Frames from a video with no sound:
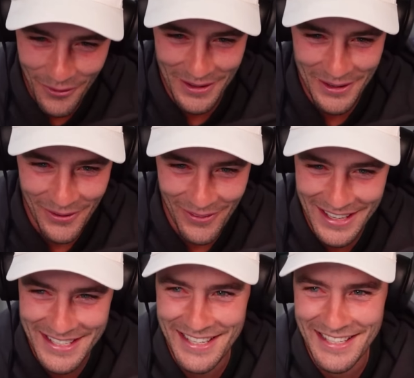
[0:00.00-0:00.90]
all in all,
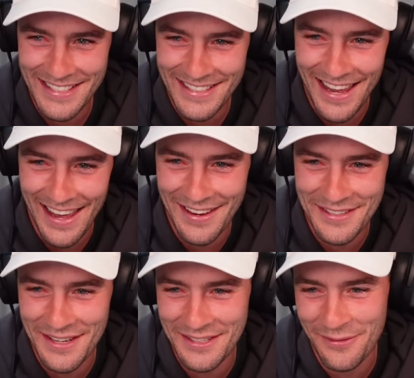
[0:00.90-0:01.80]
it's just,
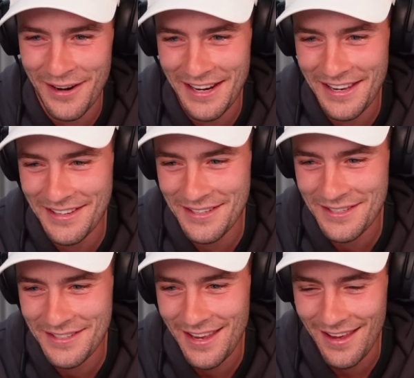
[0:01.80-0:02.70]
it's funny
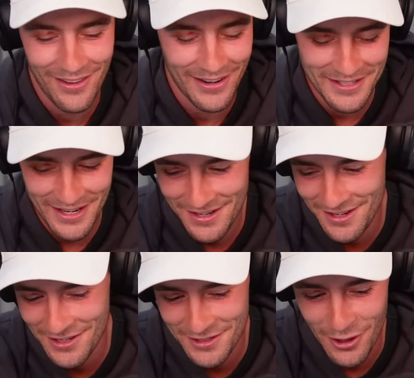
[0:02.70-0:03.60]
because, like I said,
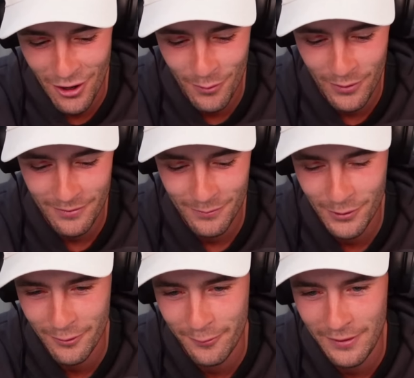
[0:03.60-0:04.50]
you just know
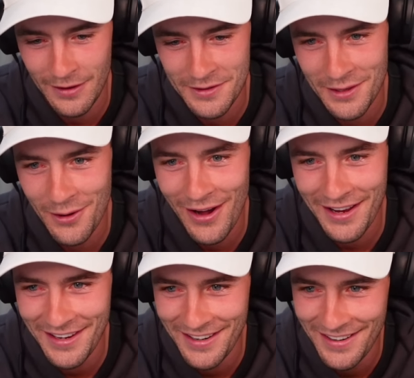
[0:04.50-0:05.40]
what the feelings are
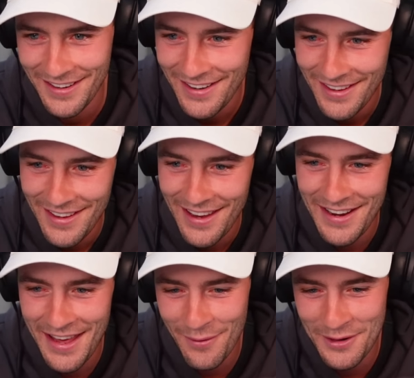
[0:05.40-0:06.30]
like and
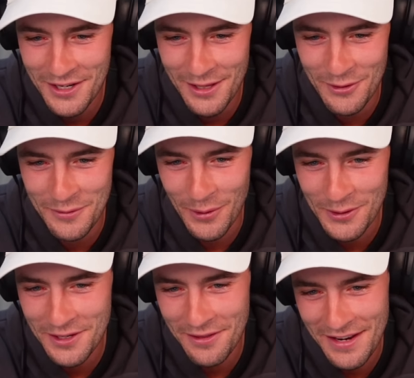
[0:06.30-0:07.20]
how each other
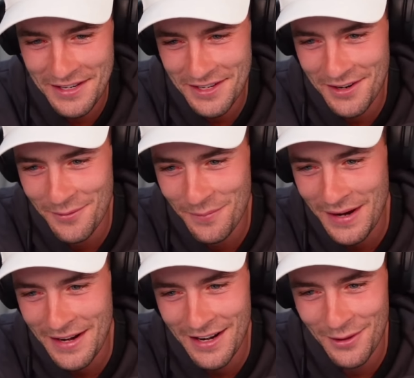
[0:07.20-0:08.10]
responds to things. So
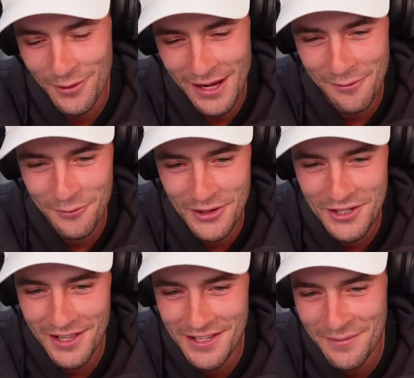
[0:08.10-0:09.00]
being able to look after
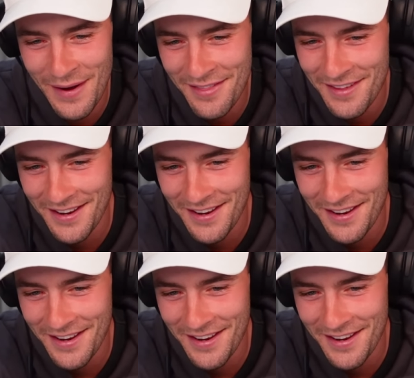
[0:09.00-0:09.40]
each other is the main